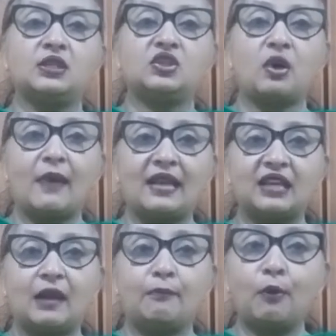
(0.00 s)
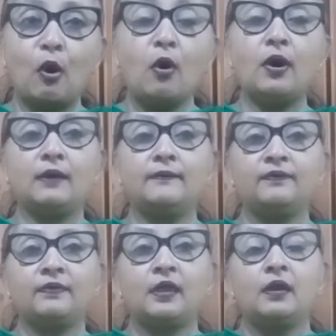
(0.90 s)
stomatal pore
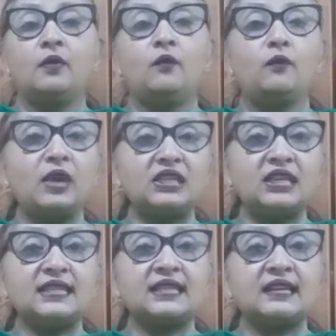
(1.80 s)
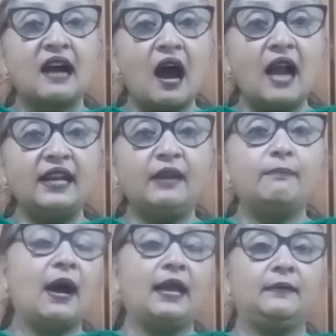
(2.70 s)
which is guarded
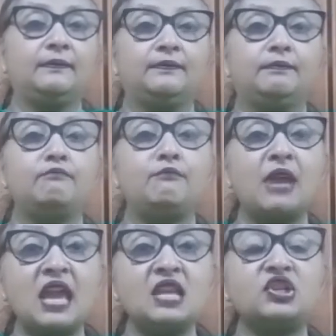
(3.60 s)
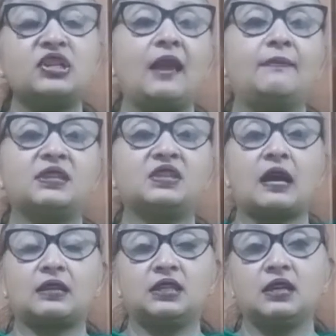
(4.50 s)
by bean-shaped
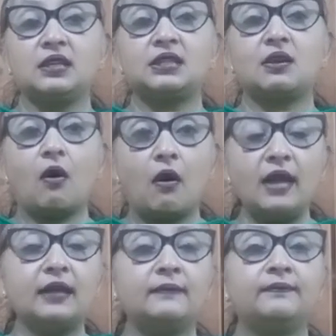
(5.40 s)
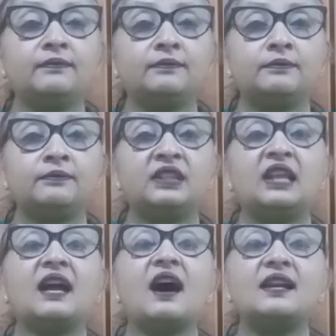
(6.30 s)
structures called the
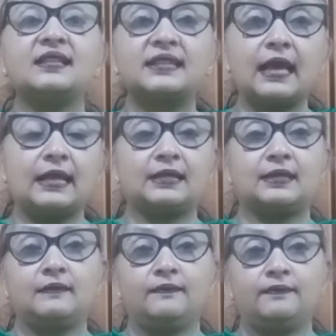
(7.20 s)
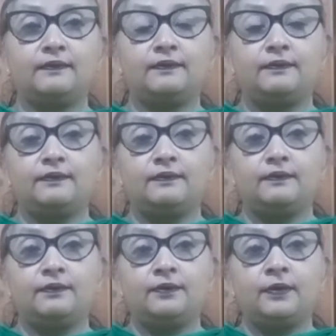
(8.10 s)
guard cells.
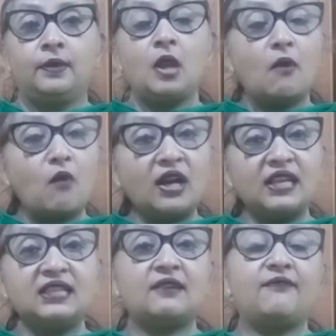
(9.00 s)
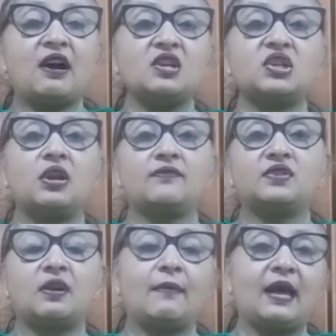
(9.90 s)
Now what is the function of
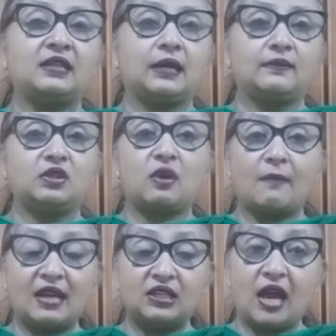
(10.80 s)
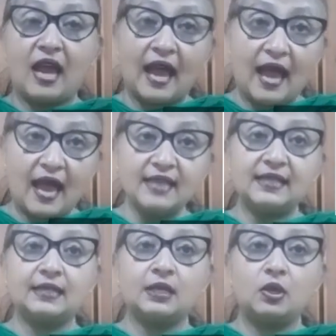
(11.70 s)
stomata? Stomata
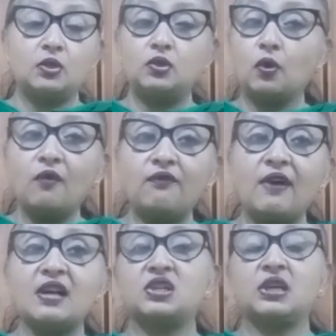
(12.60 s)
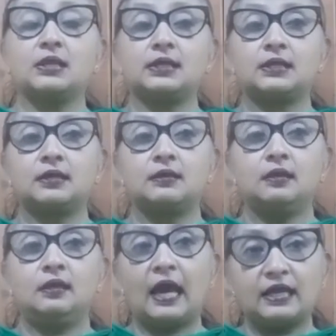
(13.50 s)
has two functions
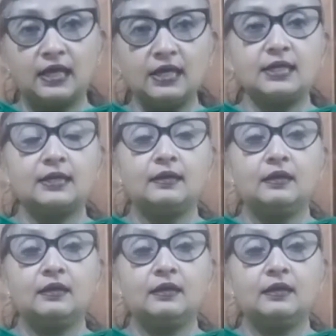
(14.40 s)
that is